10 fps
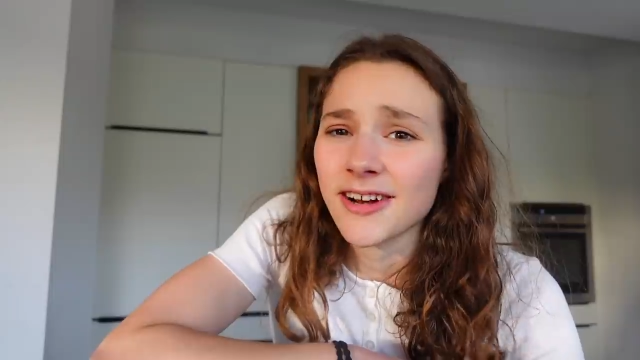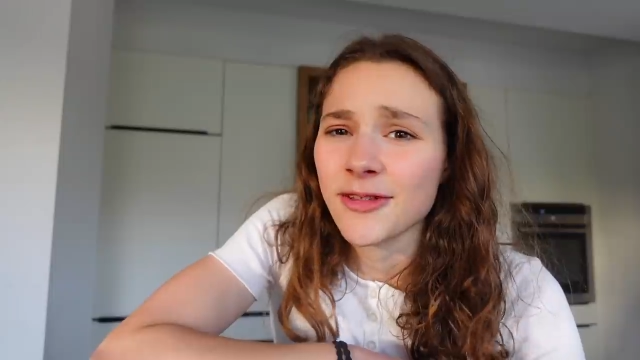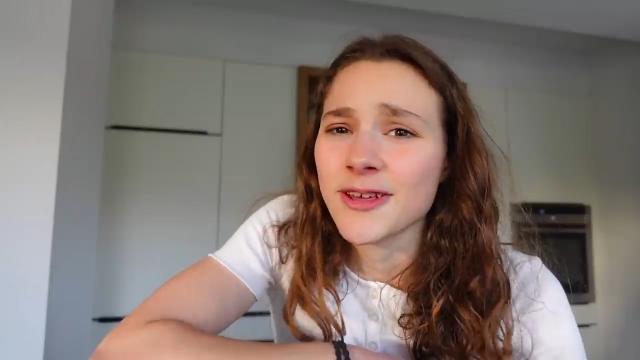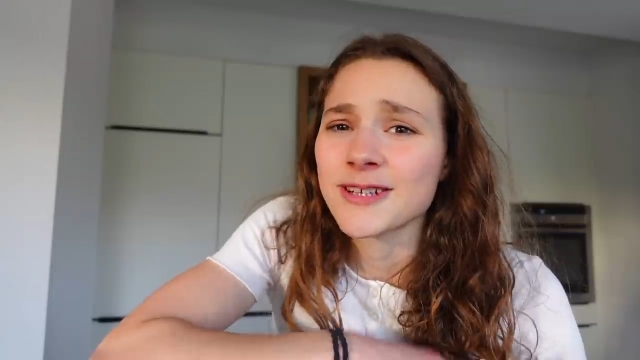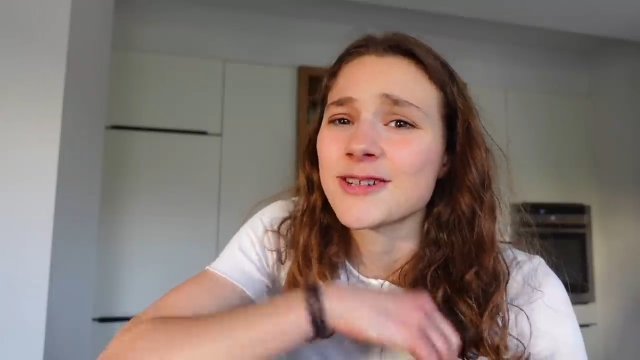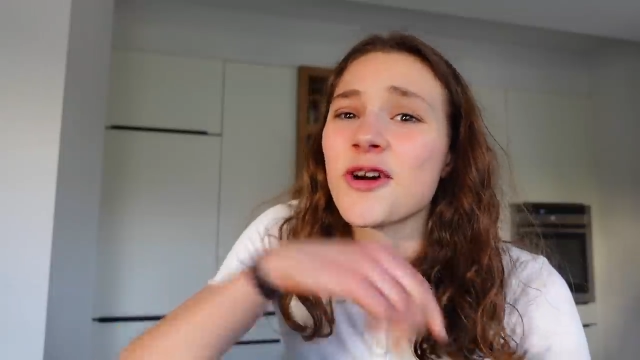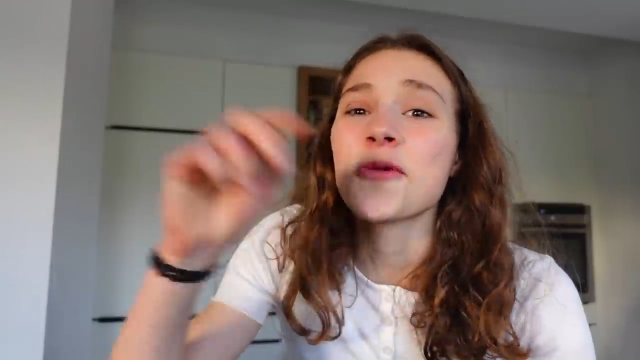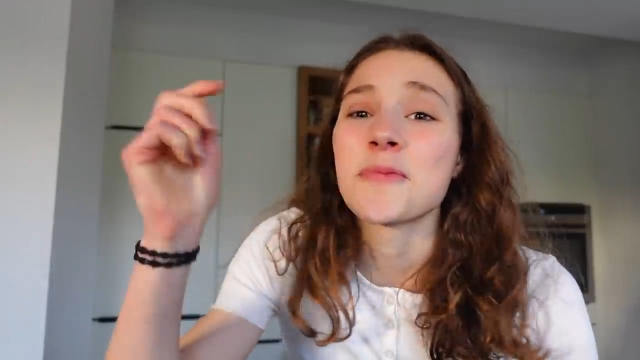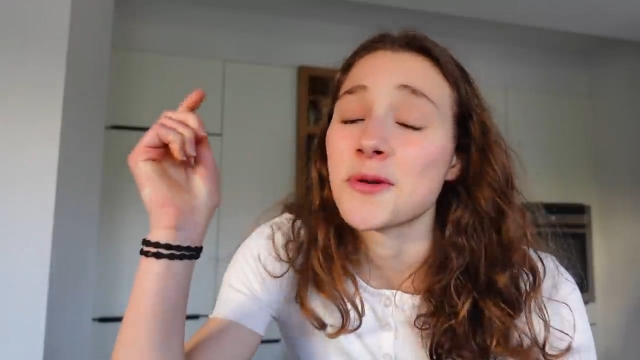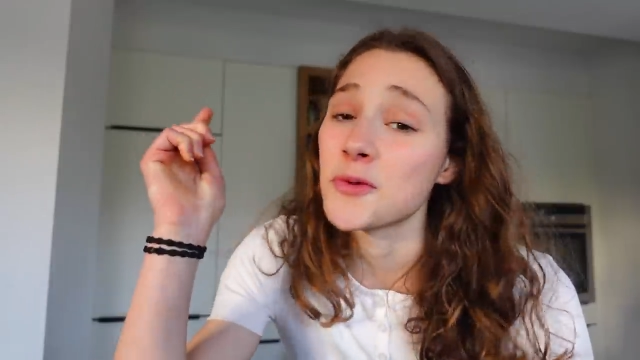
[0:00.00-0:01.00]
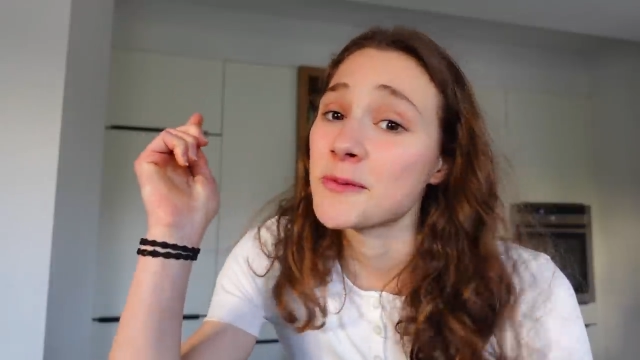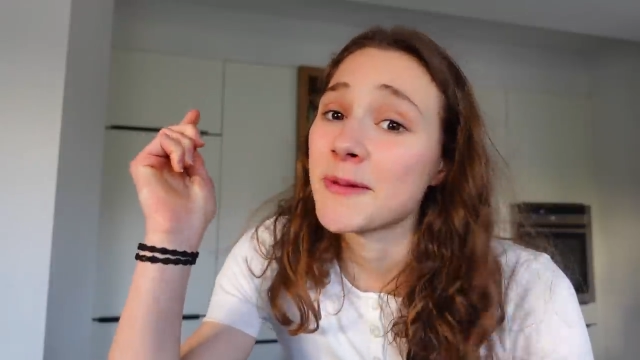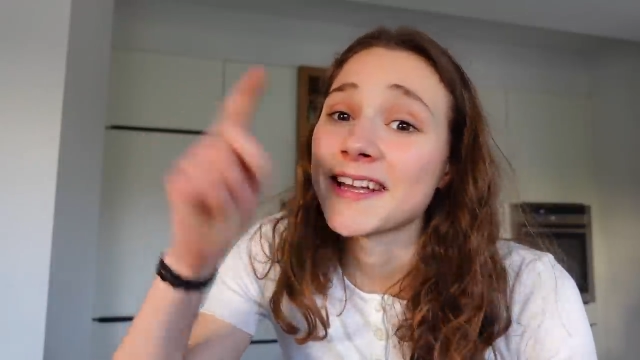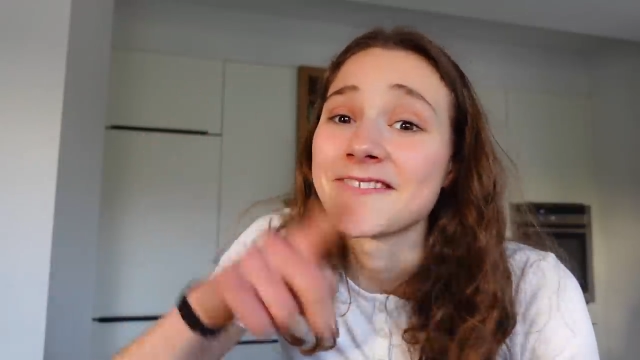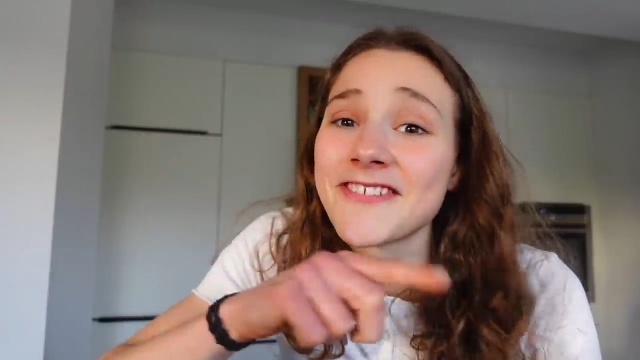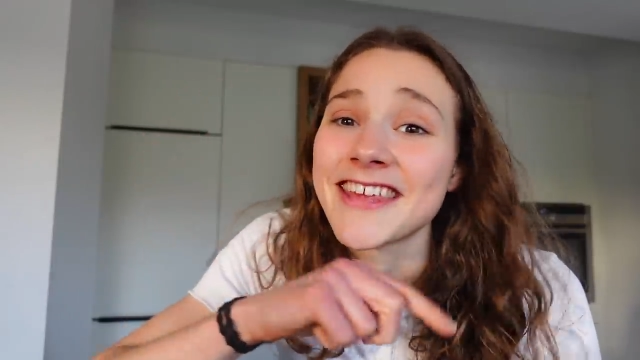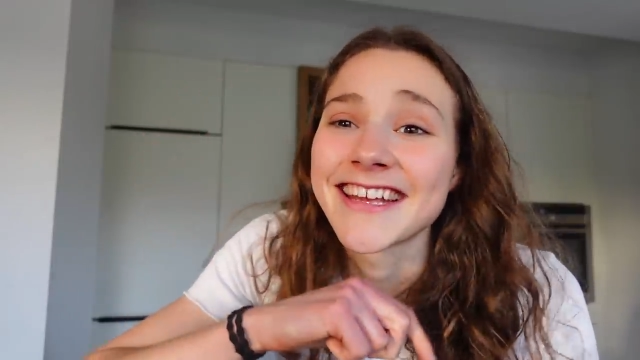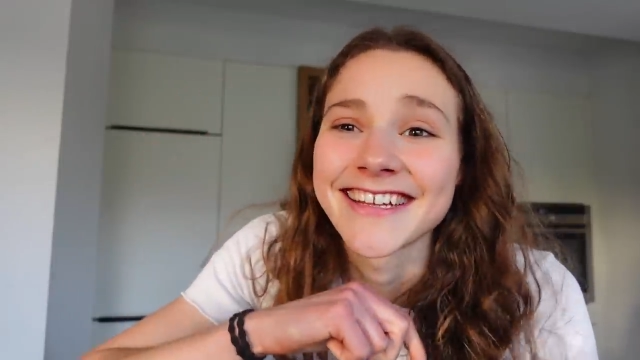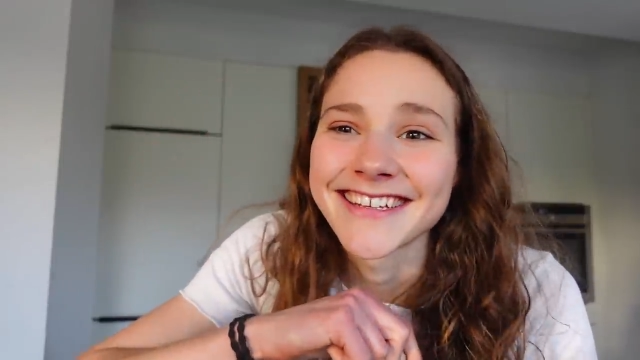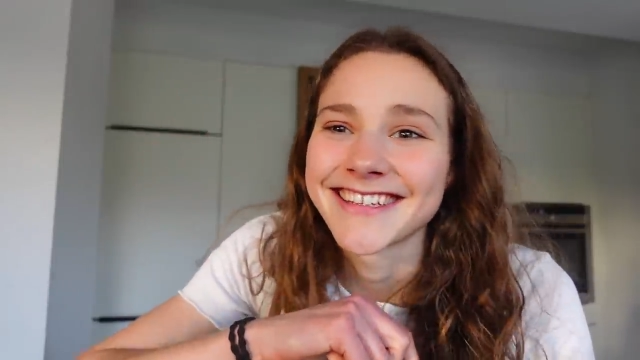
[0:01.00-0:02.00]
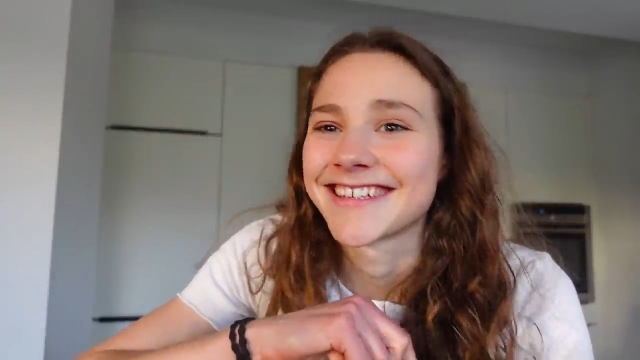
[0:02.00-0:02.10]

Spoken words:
I don't think so, but we'll make it vegan.